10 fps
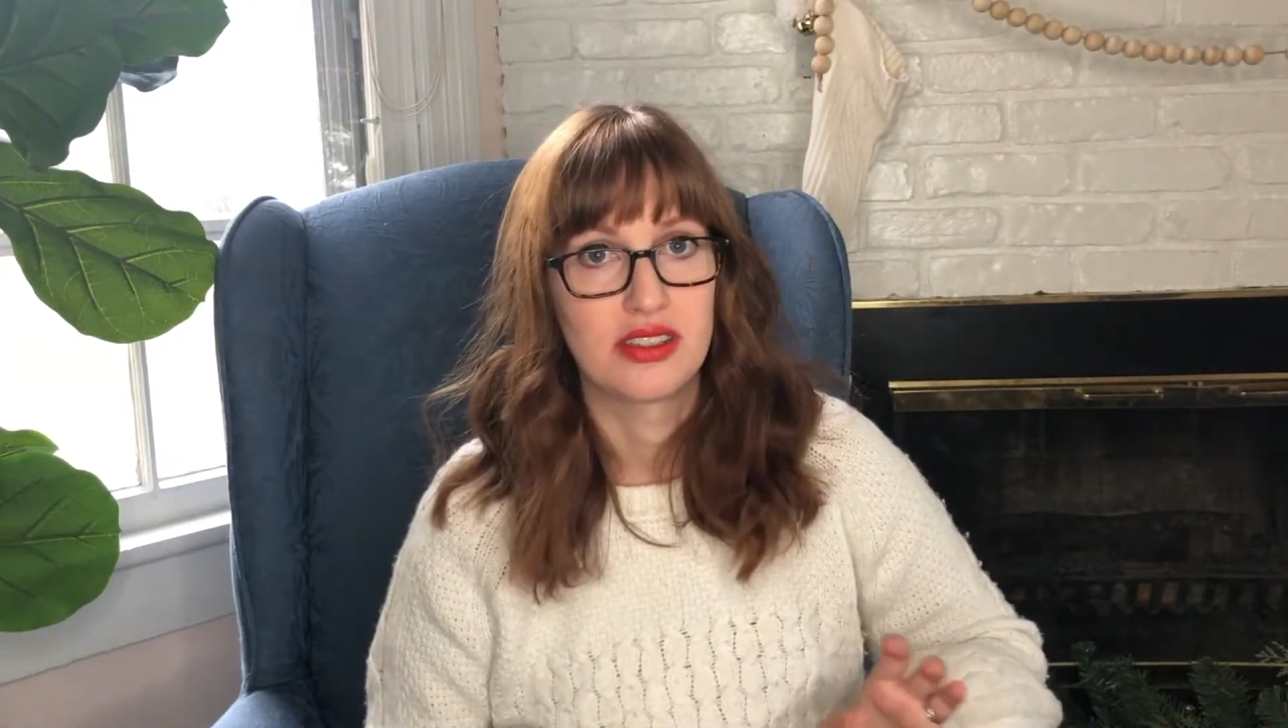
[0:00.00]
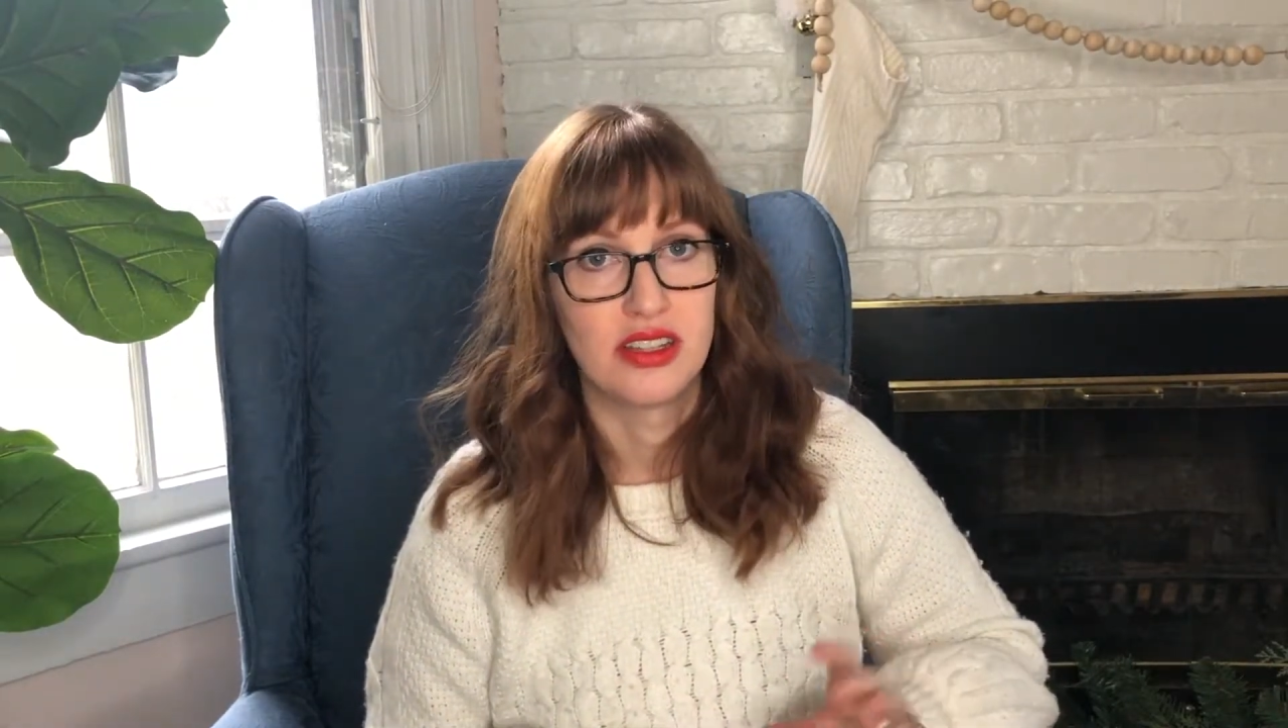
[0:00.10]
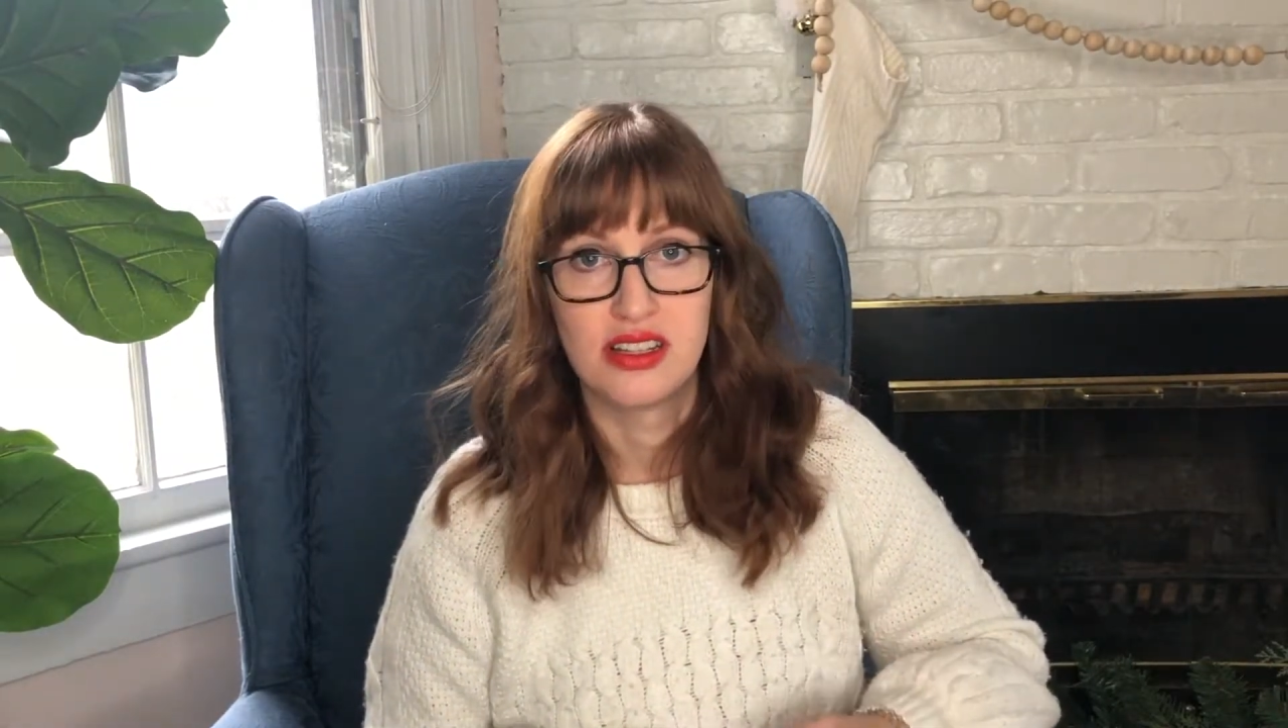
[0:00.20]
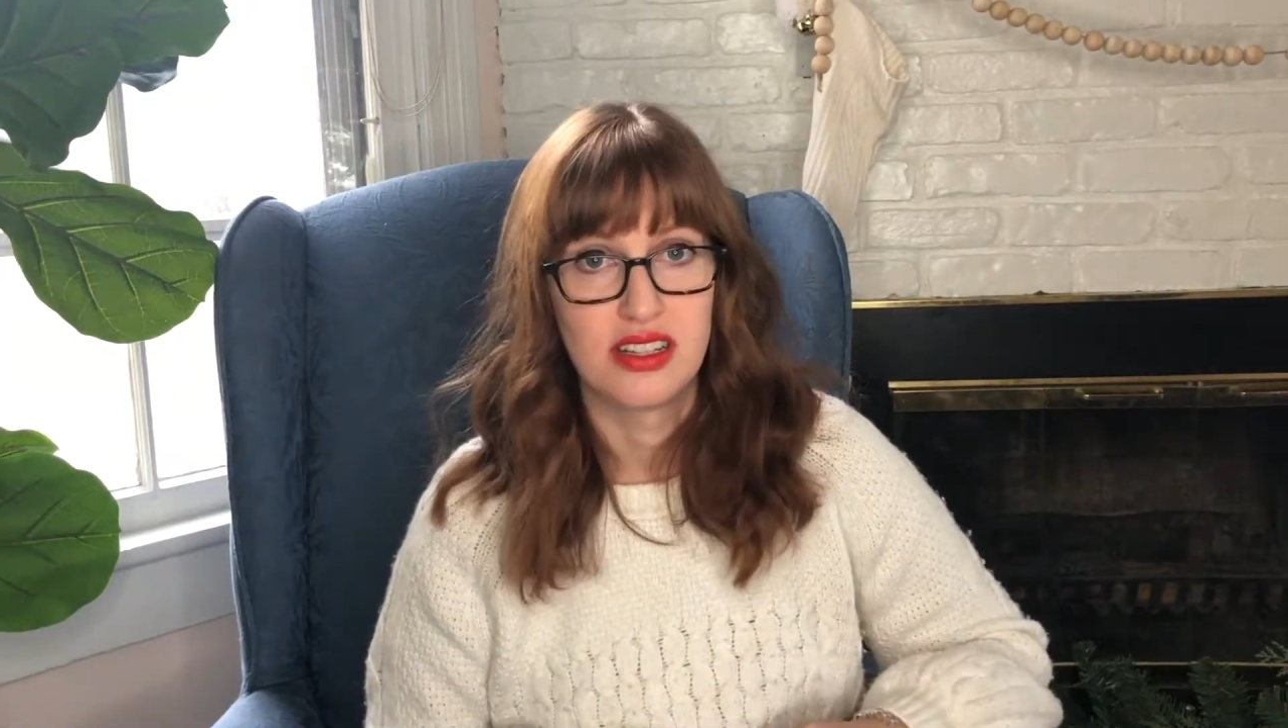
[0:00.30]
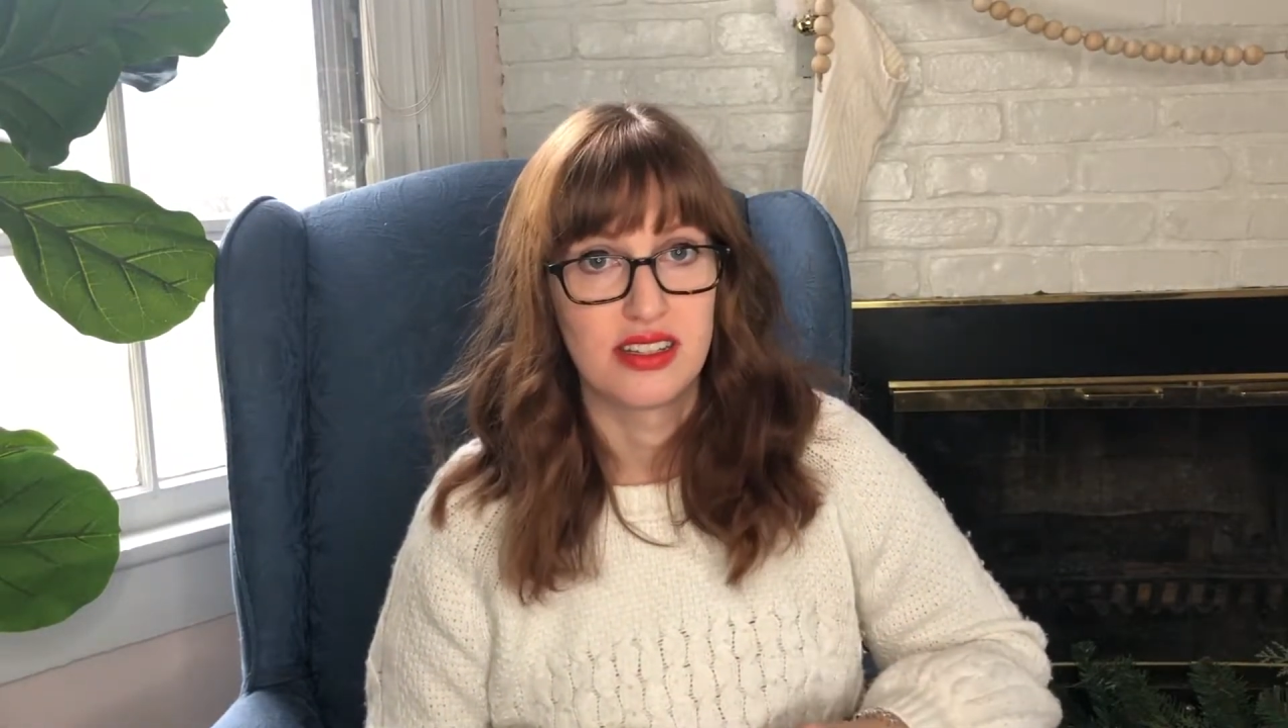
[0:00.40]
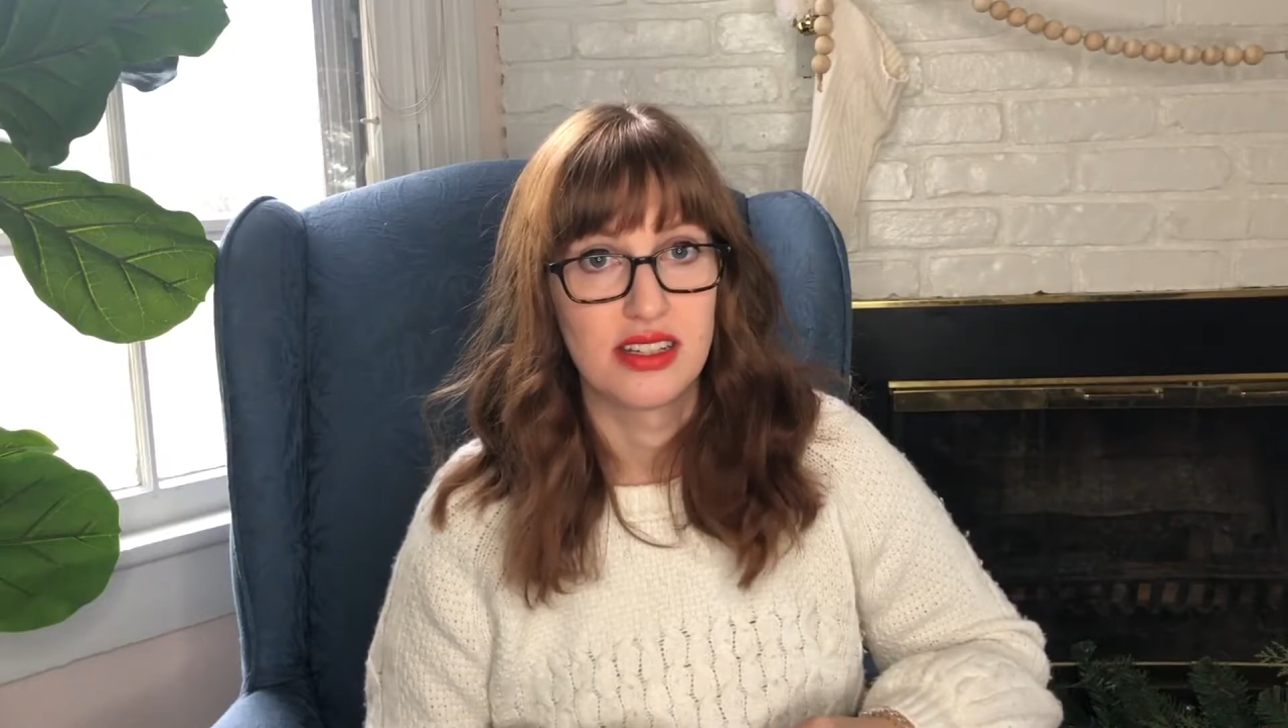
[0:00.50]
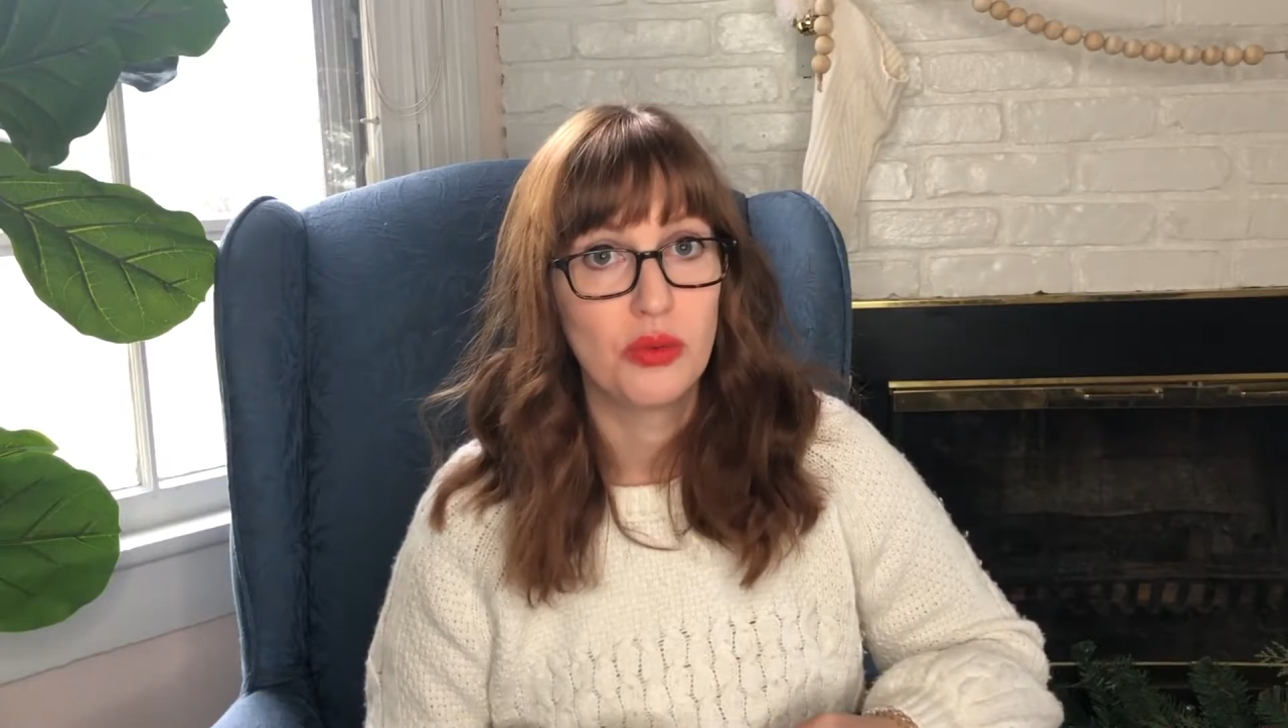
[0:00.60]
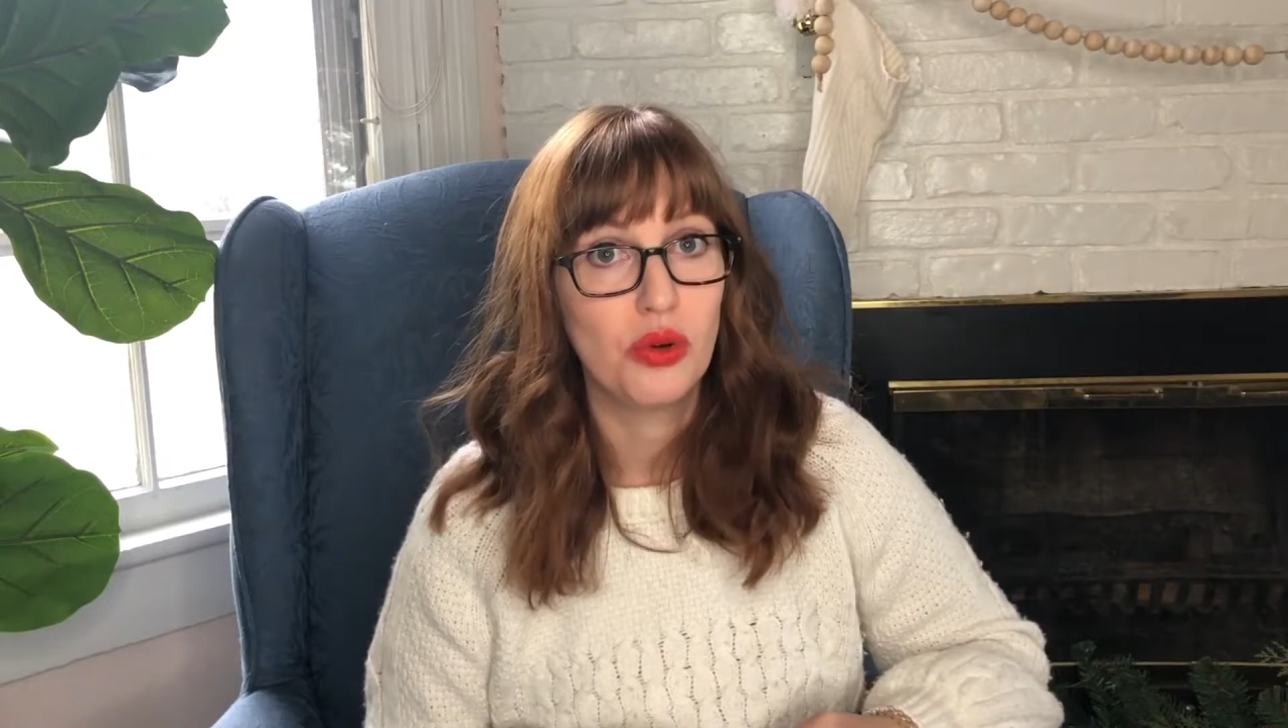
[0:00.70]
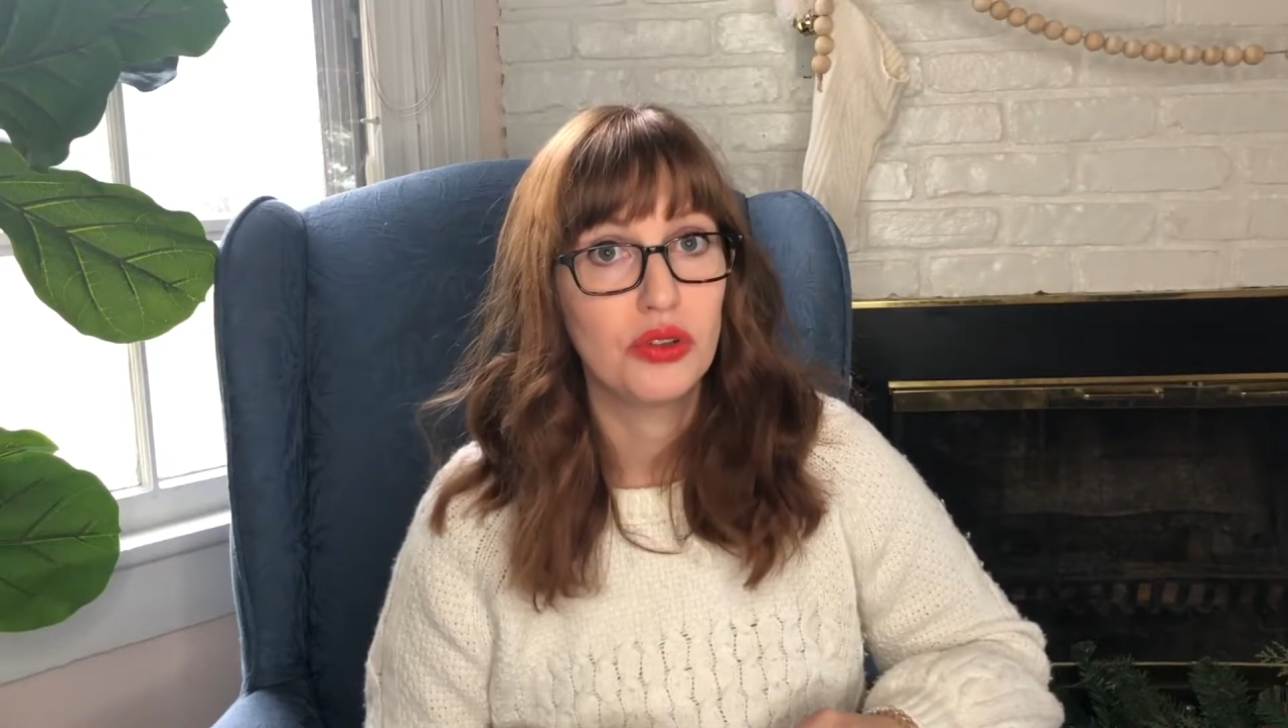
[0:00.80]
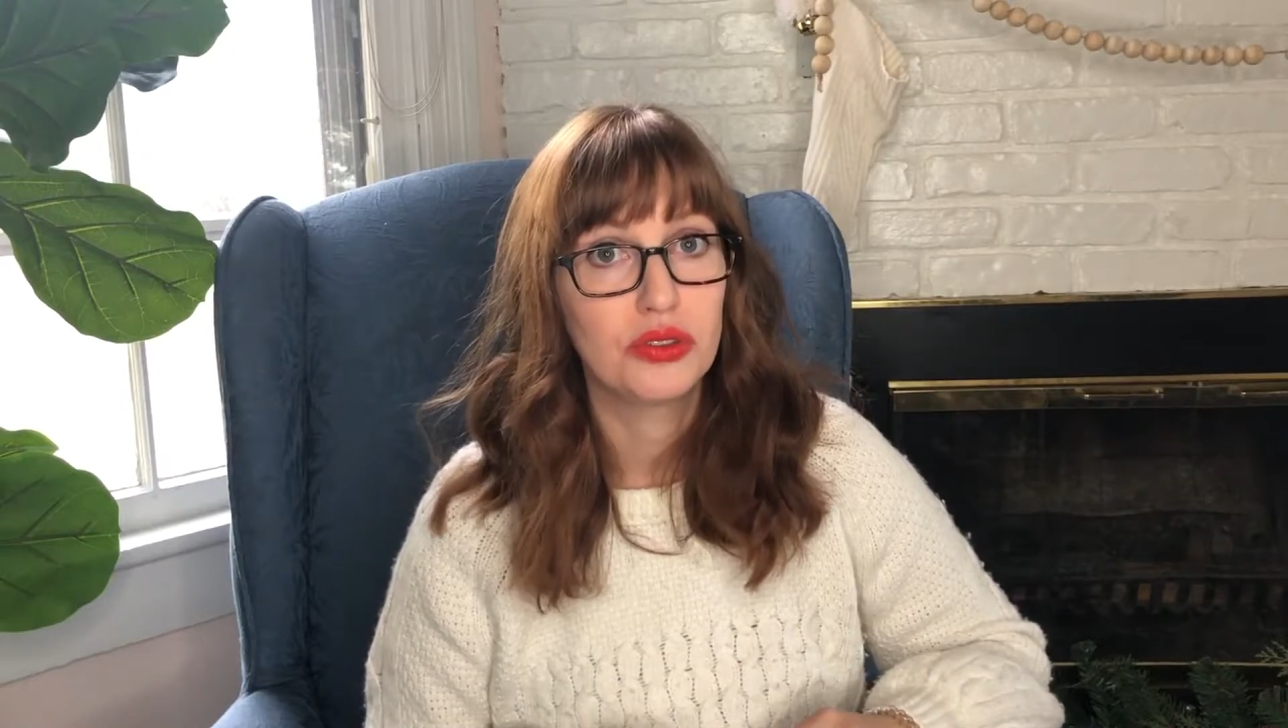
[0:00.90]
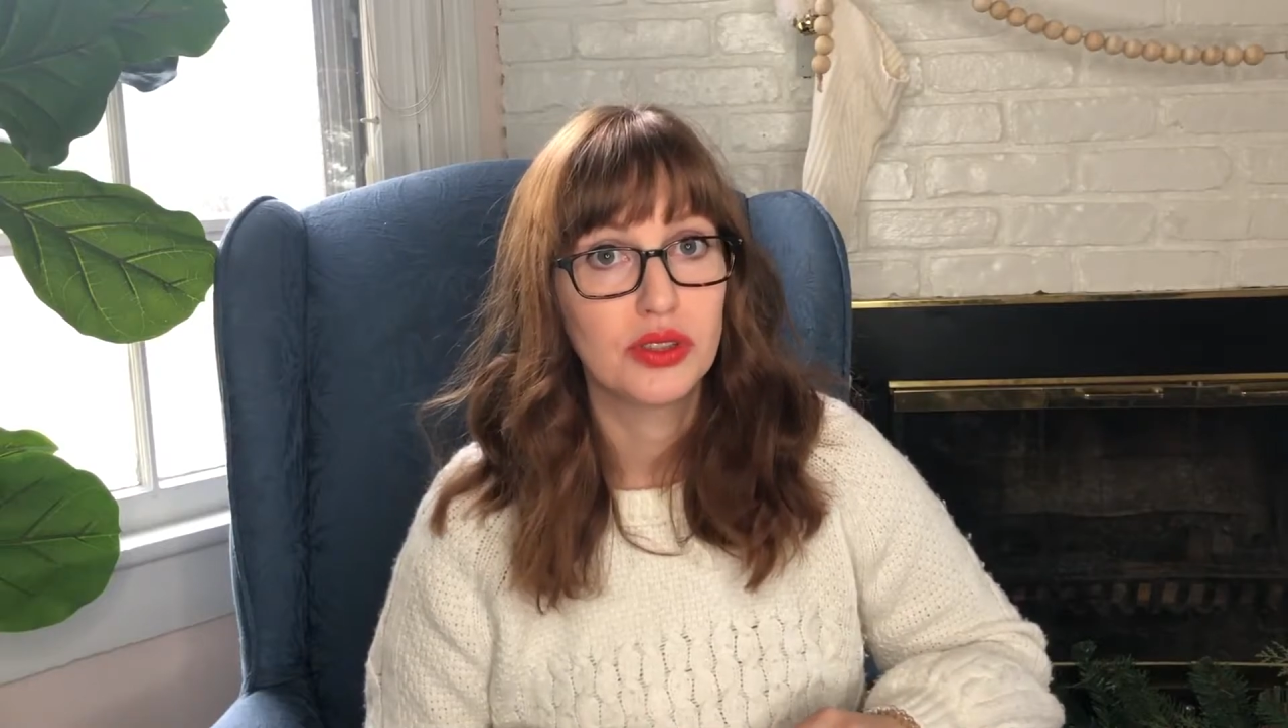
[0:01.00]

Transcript: to Disney World